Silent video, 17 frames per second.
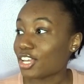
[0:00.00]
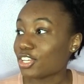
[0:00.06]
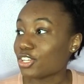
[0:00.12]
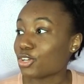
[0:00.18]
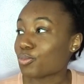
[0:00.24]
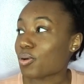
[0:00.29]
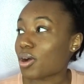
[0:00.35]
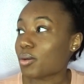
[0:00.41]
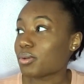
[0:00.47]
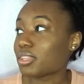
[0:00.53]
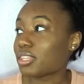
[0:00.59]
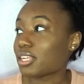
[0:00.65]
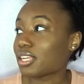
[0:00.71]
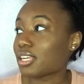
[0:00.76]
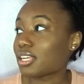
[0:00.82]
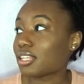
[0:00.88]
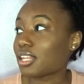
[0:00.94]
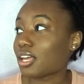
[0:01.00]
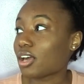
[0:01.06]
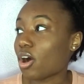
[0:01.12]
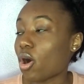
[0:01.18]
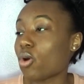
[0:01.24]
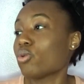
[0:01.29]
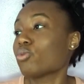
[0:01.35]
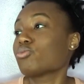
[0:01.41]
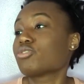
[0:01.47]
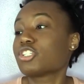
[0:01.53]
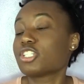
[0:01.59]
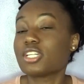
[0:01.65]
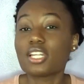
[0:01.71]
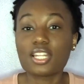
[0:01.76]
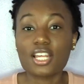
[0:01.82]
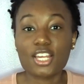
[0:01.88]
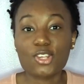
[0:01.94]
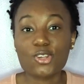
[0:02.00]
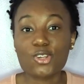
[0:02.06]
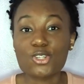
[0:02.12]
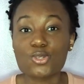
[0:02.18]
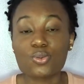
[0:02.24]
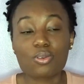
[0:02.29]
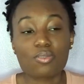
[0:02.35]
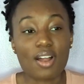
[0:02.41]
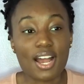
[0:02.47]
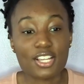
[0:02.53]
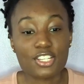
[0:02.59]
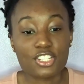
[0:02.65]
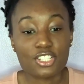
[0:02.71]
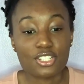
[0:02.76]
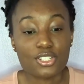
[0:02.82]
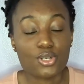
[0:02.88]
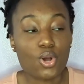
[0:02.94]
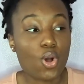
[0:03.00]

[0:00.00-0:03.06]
You're probably thinking like, oh, she didn't like you because you were ratchet.